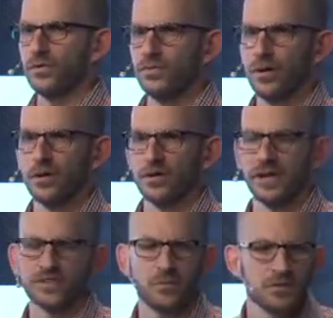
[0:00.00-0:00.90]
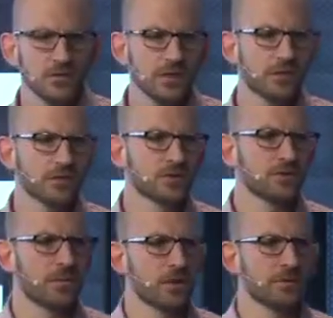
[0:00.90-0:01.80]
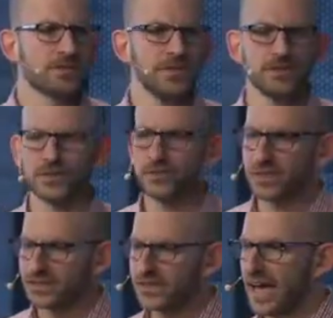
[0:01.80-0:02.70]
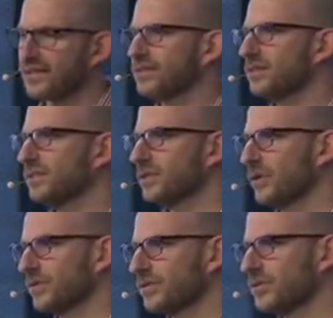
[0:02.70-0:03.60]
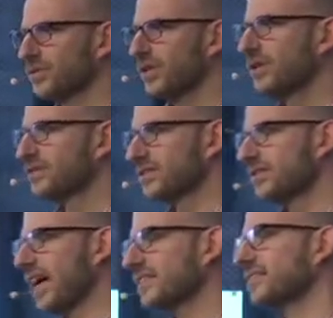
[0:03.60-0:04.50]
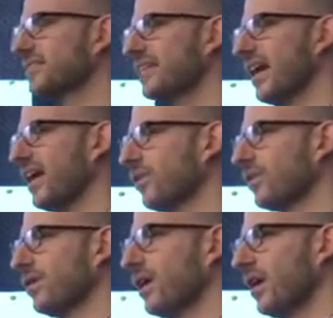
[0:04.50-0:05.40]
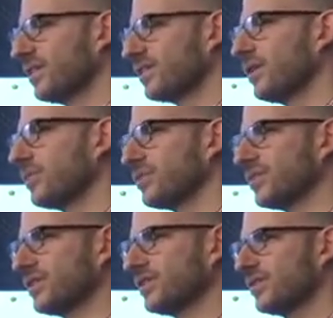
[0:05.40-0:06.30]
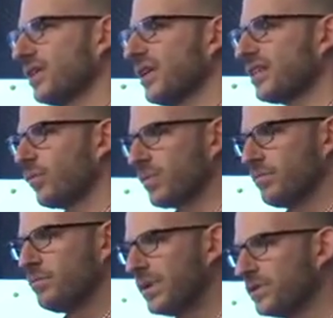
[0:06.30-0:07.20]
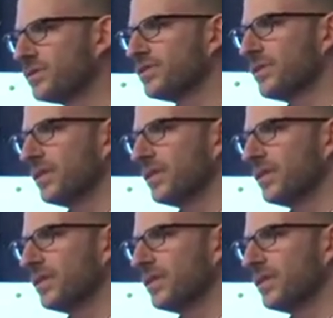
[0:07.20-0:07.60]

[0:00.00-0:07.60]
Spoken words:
the wrong guess. And we do that through experimentation, right? A tactical approach to testing our assumptions that we build